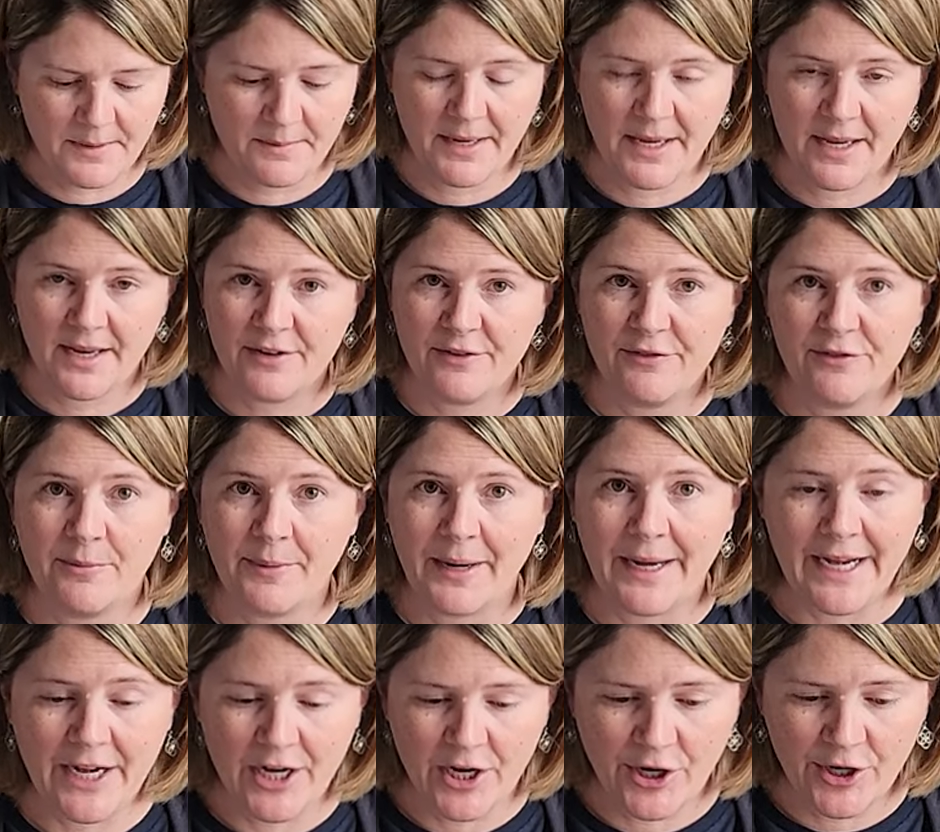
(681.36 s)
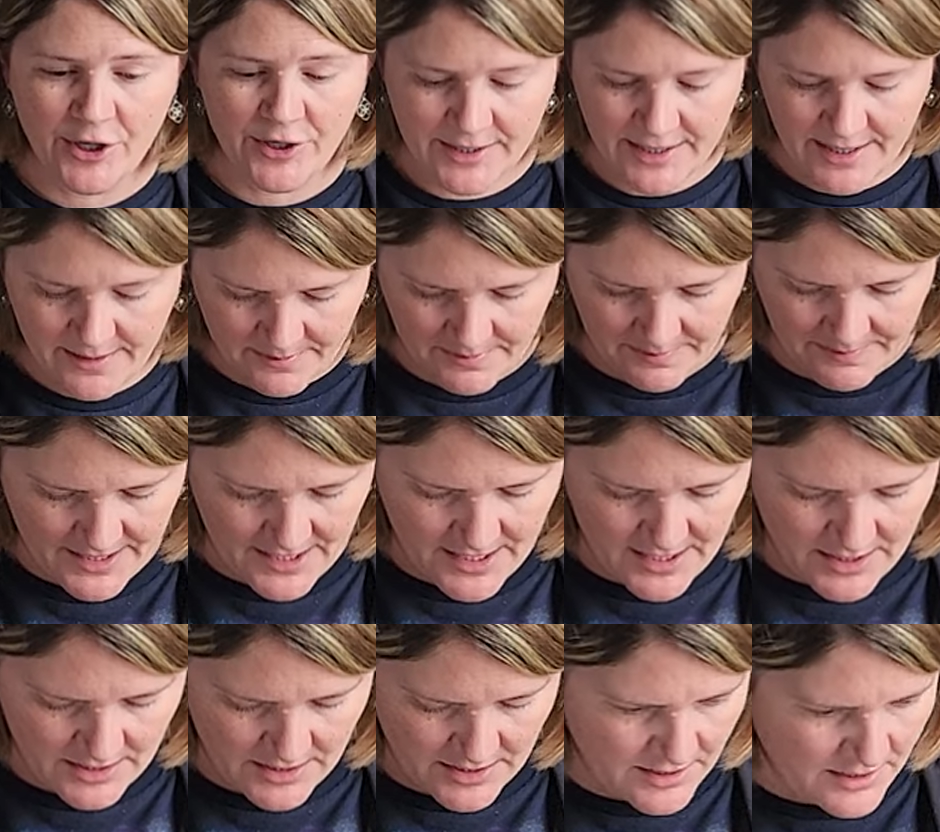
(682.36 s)
band for my hair to keep it
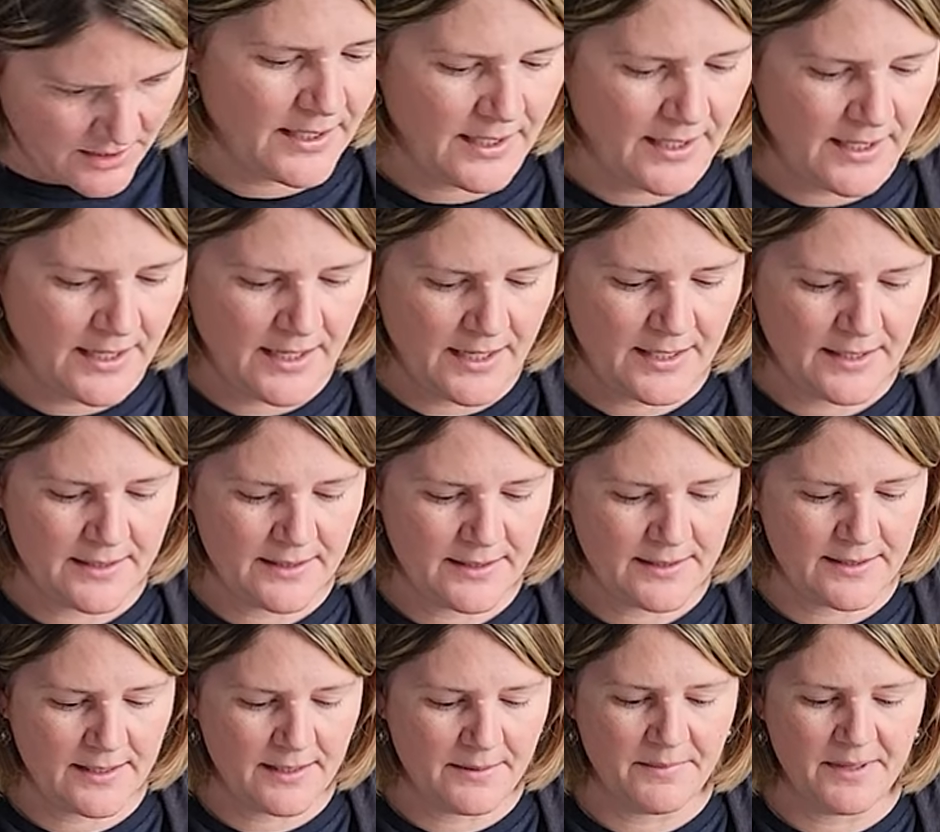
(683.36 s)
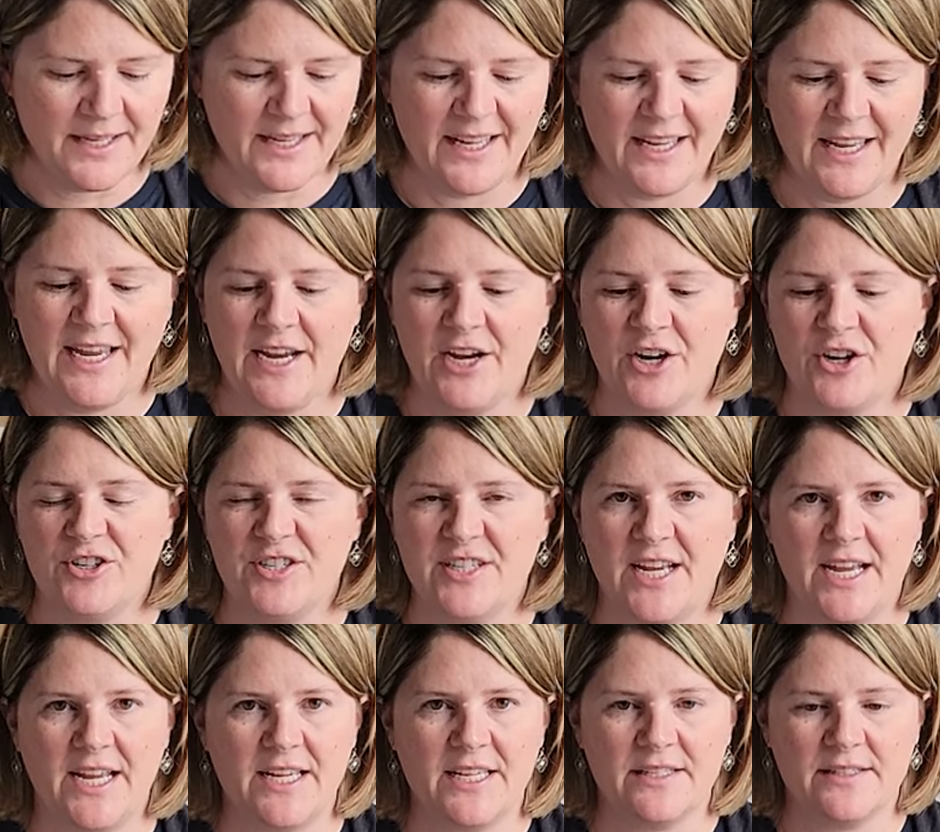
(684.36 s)
back, and some like hair
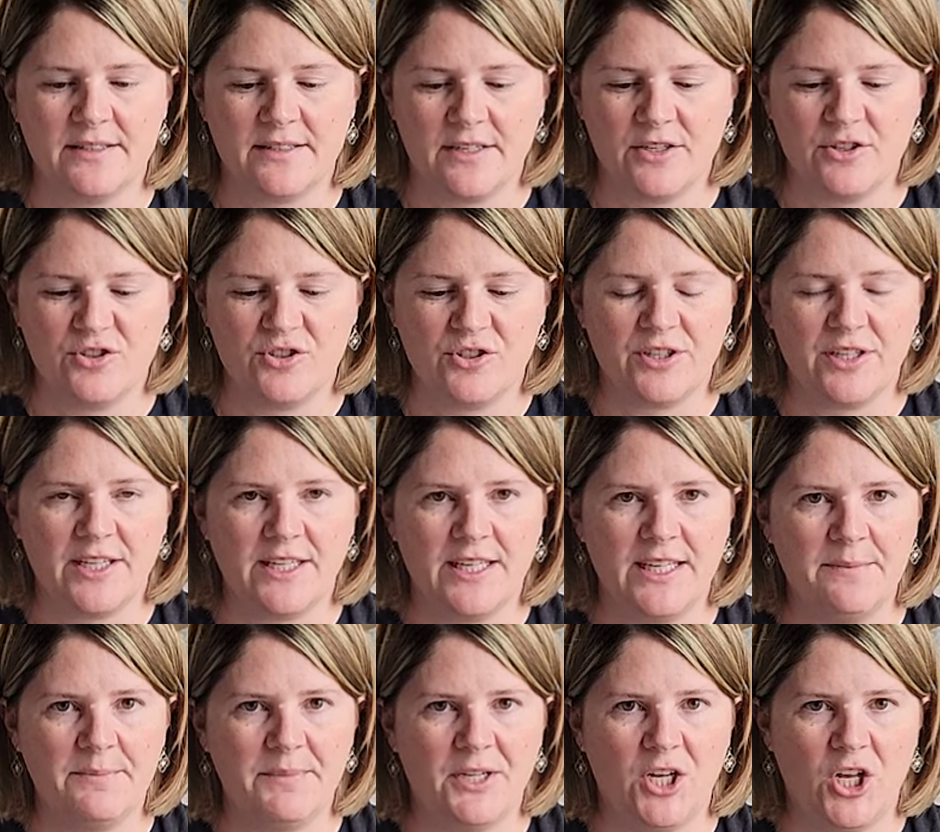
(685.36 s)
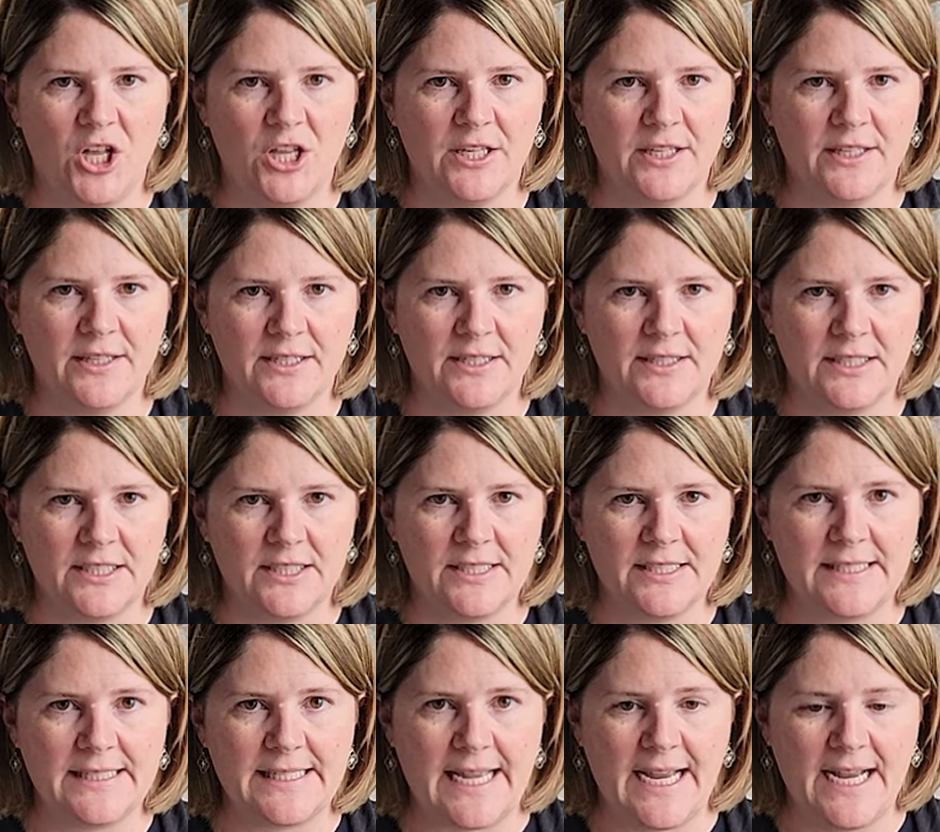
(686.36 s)
ties. I usually keep it all in a little
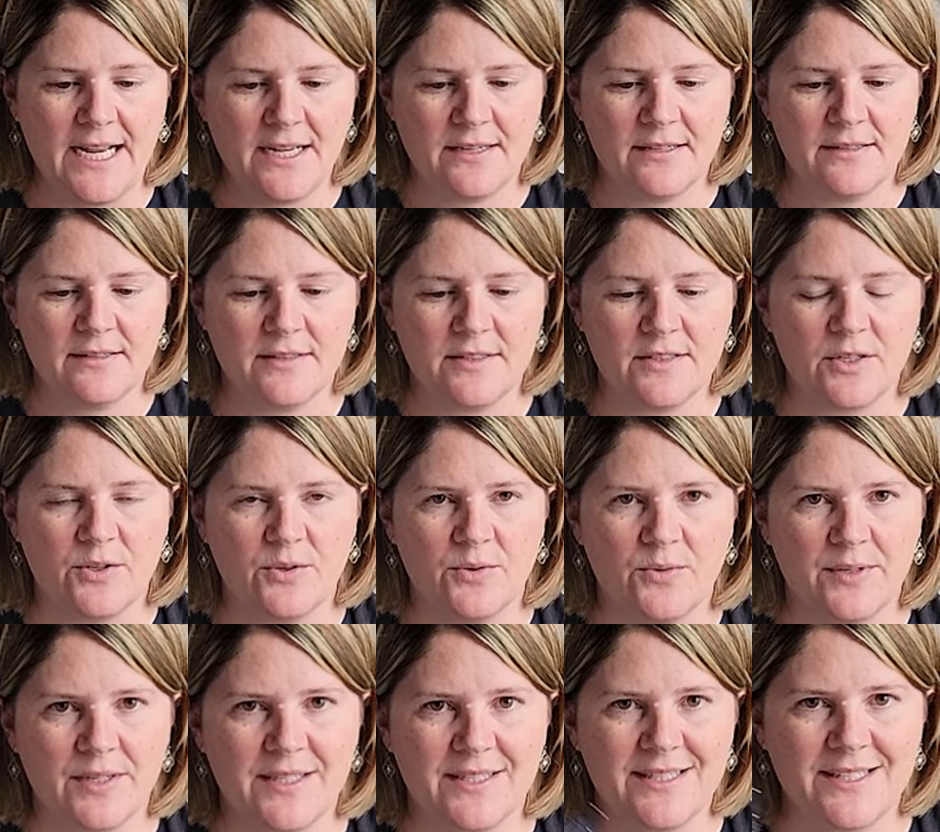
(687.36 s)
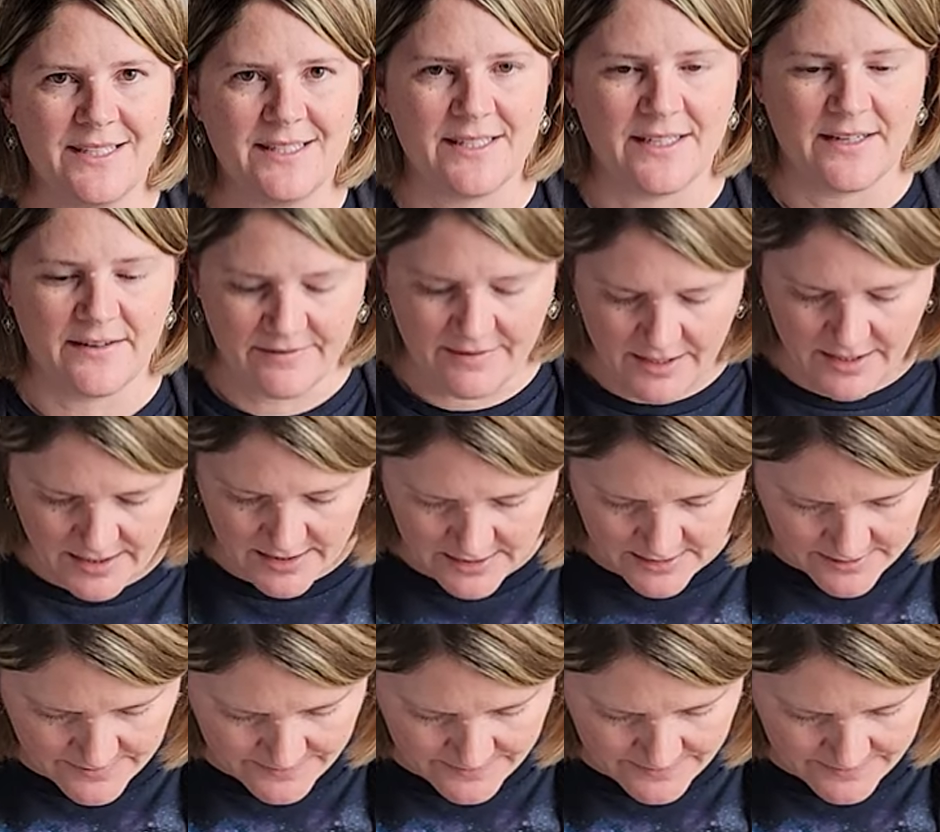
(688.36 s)
sack, so it's easy to find.